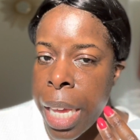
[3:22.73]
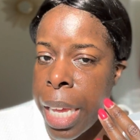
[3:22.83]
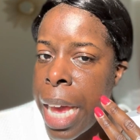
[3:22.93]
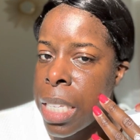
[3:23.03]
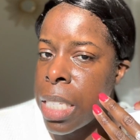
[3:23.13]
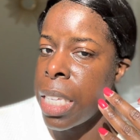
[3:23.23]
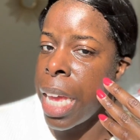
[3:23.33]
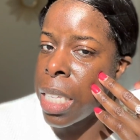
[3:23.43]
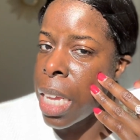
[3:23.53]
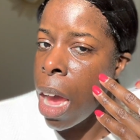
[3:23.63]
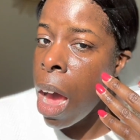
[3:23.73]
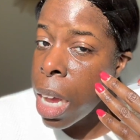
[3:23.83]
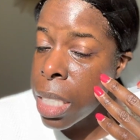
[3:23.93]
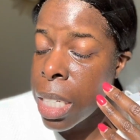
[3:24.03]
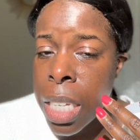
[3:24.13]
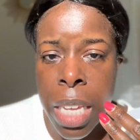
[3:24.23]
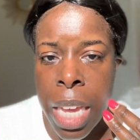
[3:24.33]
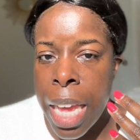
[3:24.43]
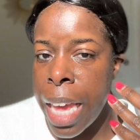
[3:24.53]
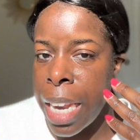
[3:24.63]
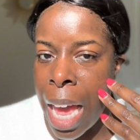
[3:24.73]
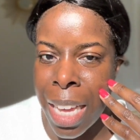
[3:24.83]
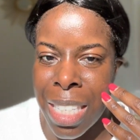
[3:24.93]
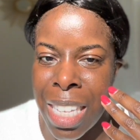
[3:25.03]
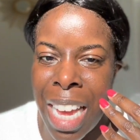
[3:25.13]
It acts as an antioxidant and acts